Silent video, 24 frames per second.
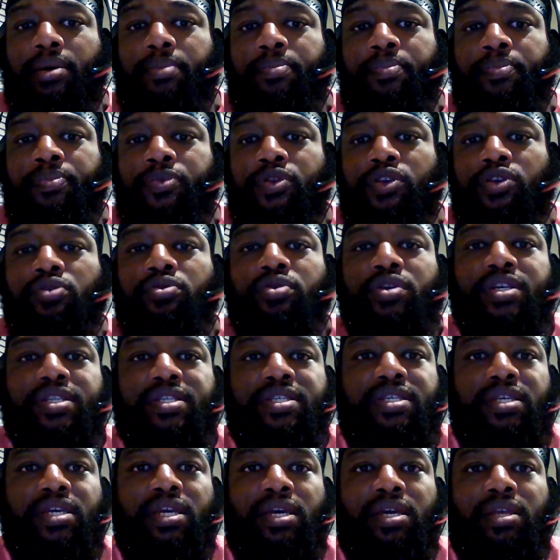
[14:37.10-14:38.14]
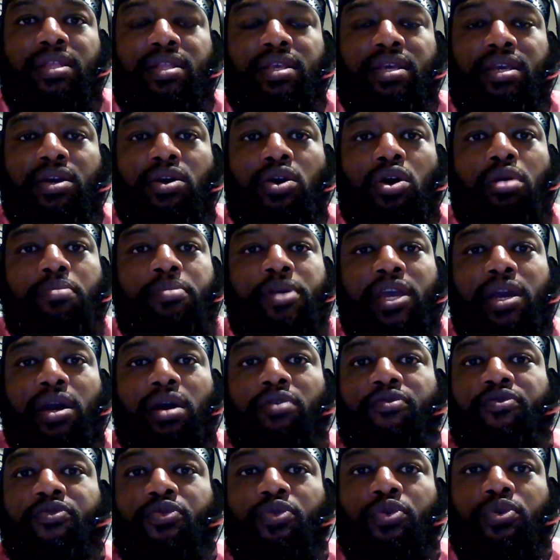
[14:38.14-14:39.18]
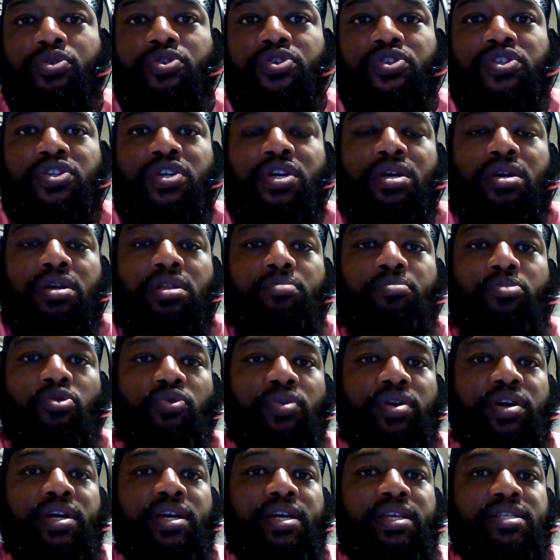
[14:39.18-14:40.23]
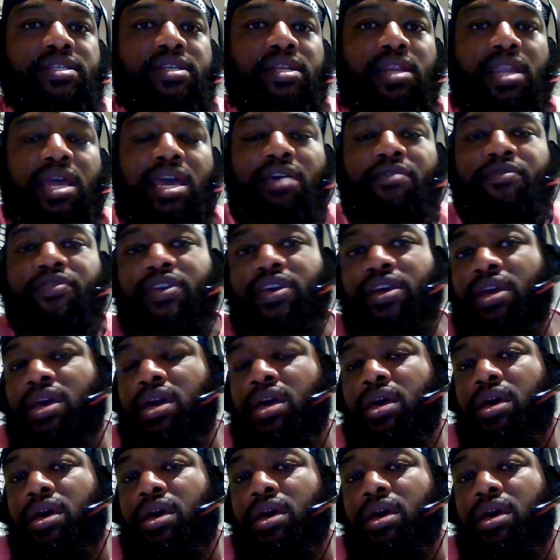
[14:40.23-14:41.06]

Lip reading: units in the Army, Air Force, Marines, the Navy,